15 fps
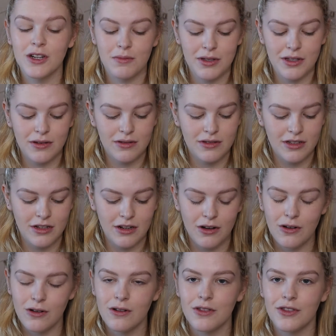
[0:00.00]
going to be using
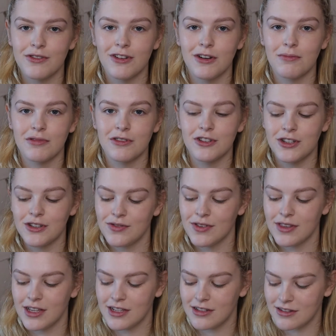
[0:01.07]
all the wrong brushes
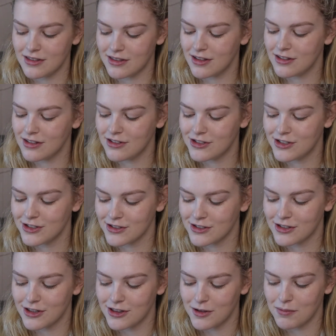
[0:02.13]
for this. This is
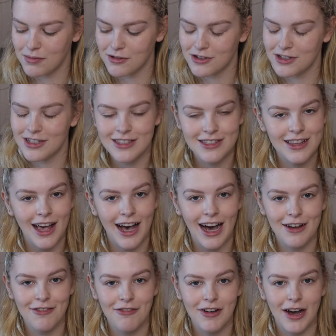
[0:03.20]
just the brushes that
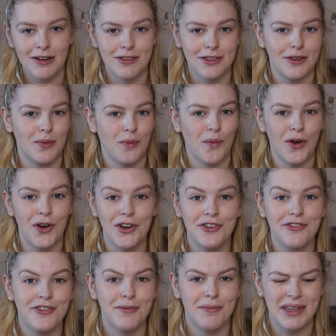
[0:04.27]
I found that work
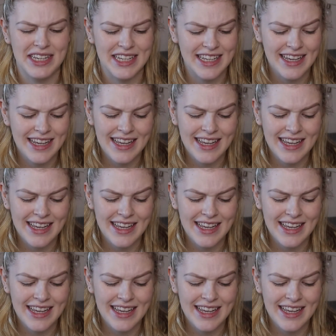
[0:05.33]
for me.